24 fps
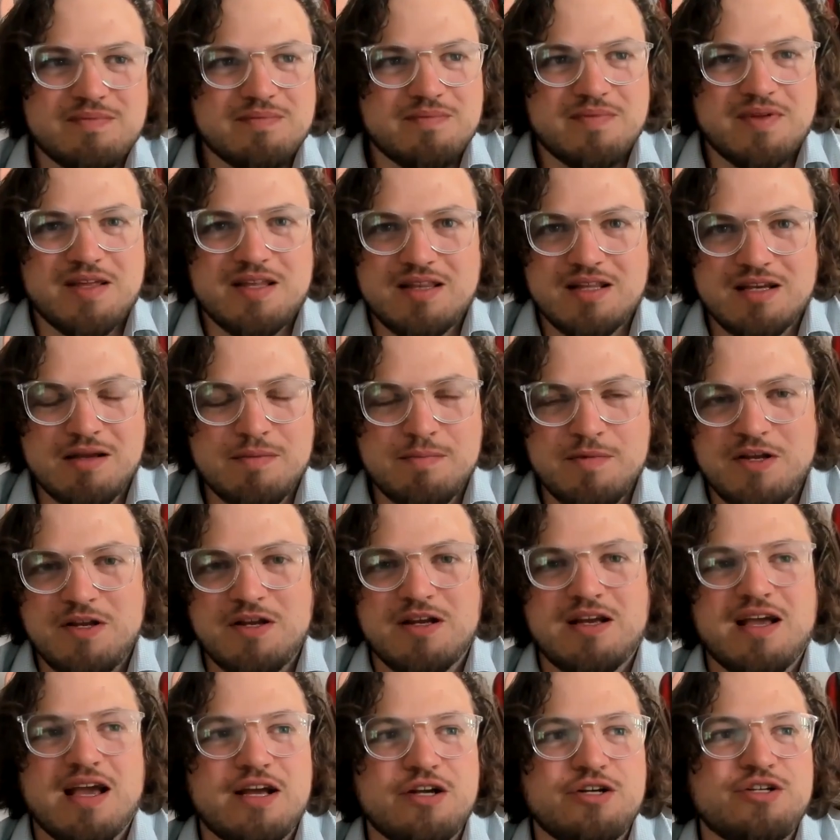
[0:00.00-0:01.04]
the
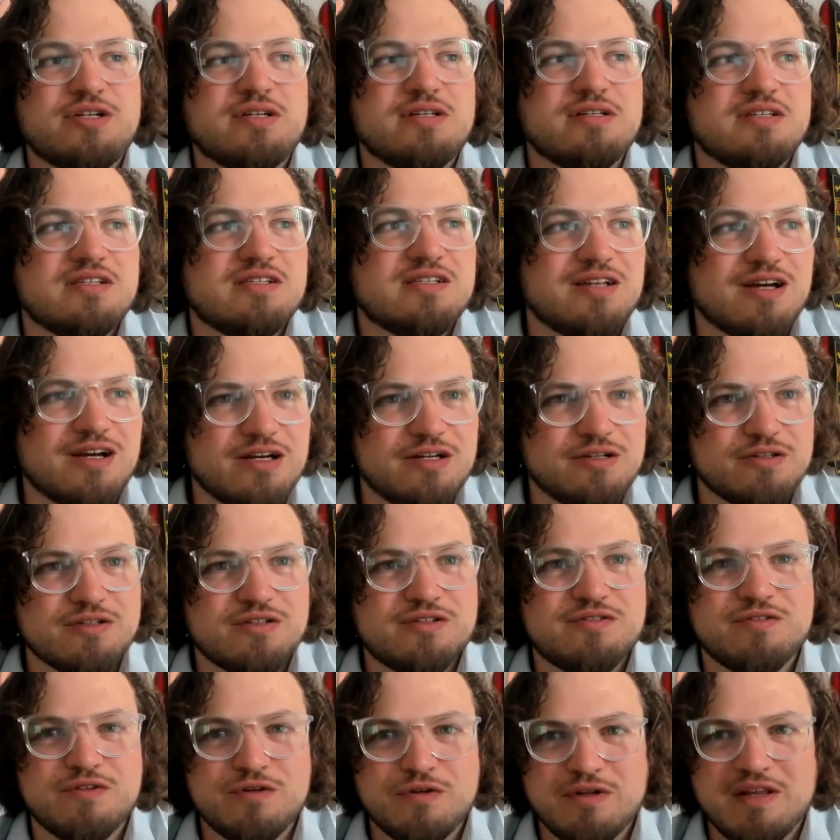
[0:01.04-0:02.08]
communication styles
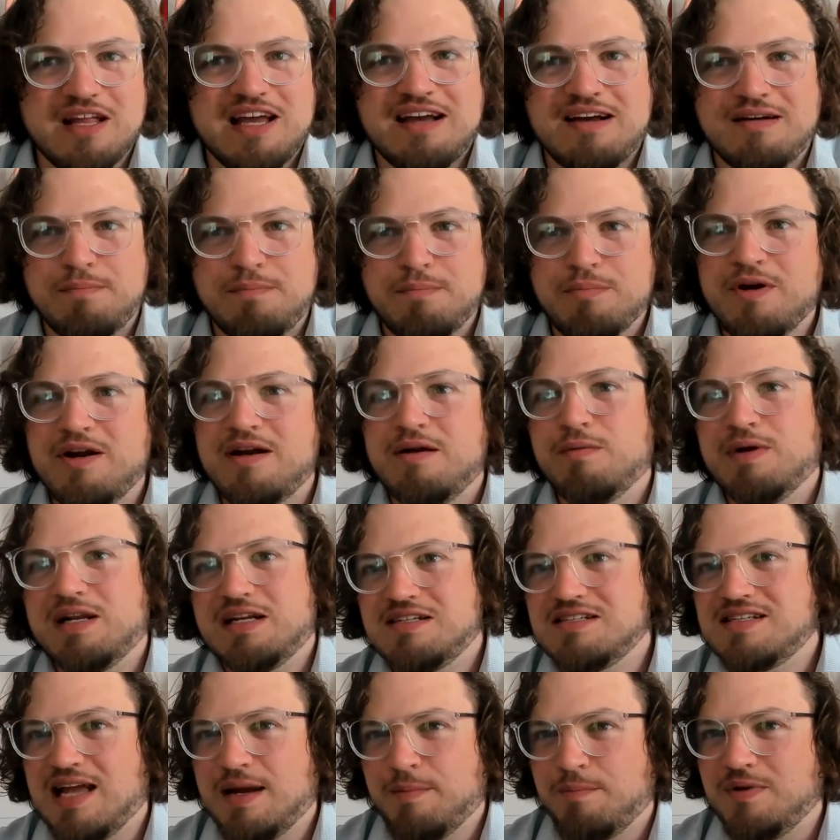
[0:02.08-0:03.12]
for that are pretty well
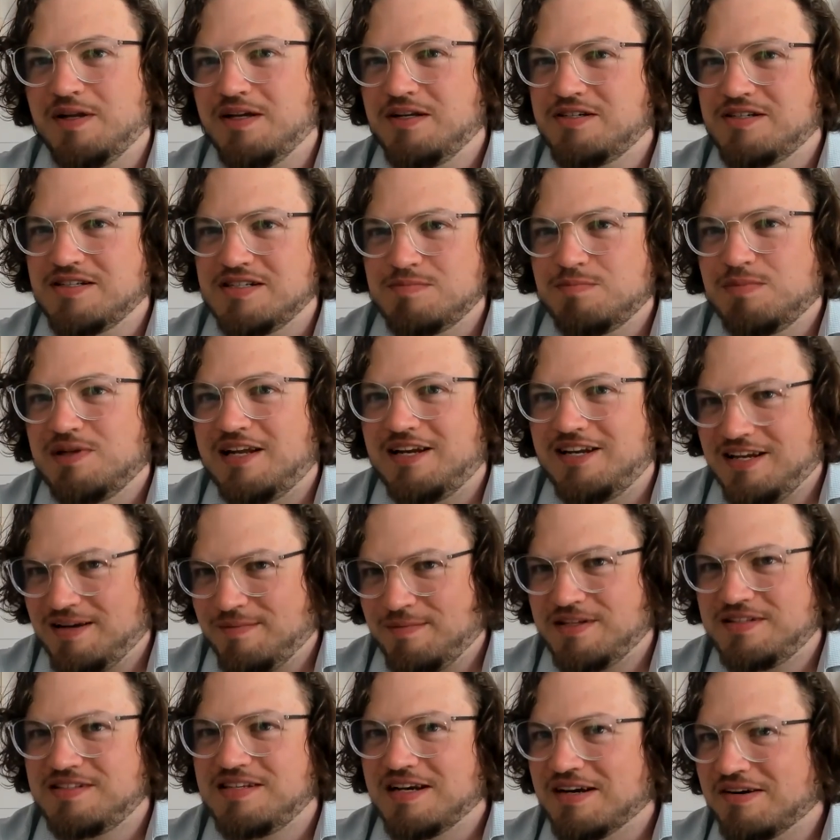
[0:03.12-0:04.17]
established. There's plenty of
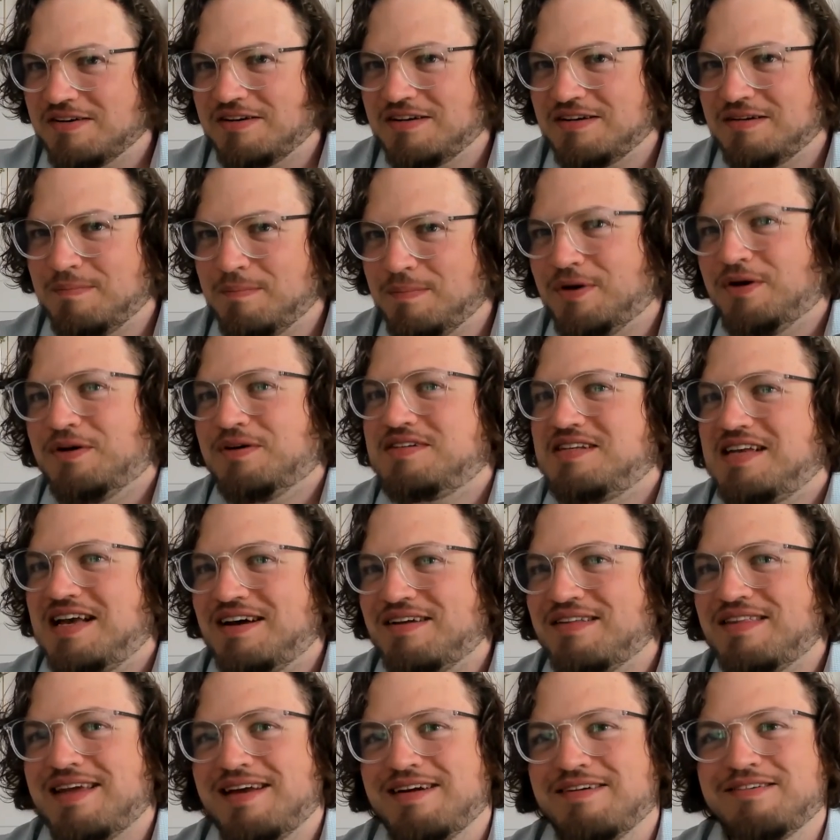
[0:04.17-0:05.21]
material and books
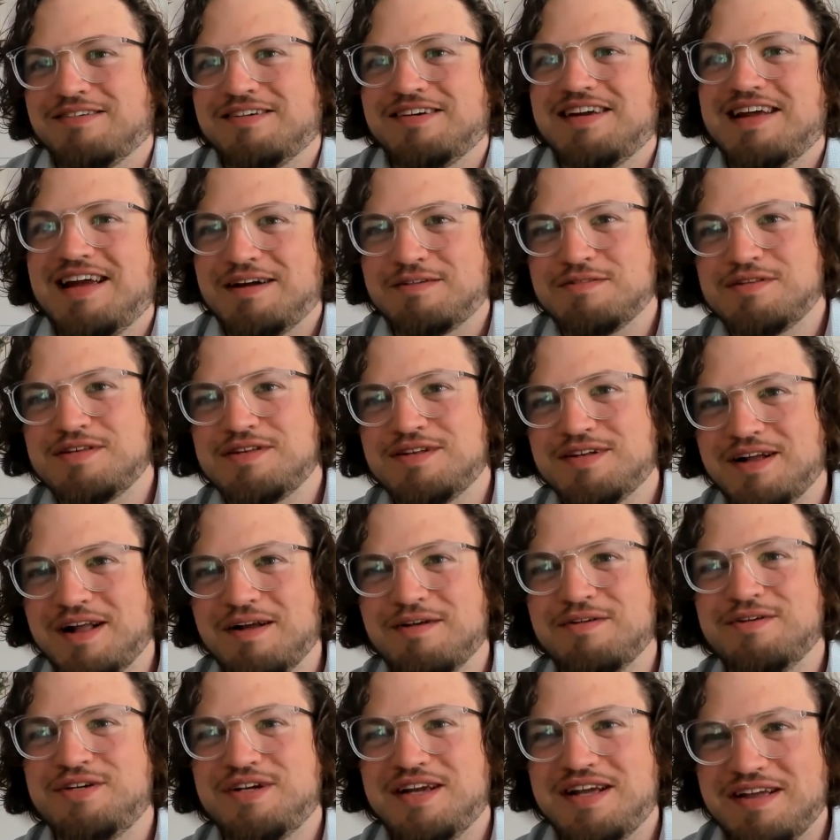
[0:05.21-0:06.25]
out there on how to
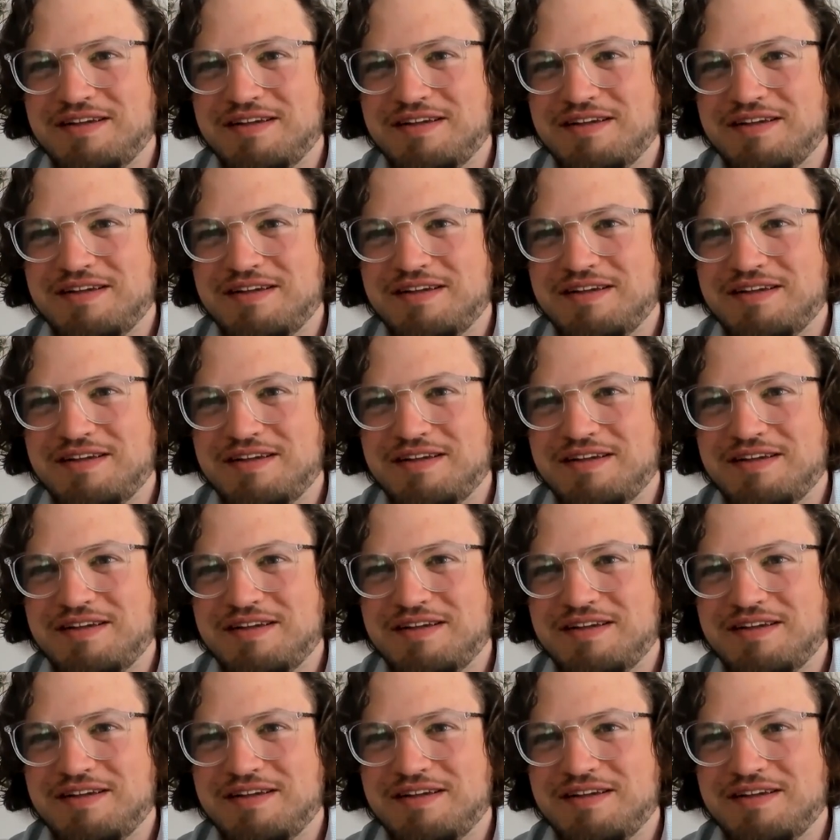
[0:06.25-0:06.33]
negotiate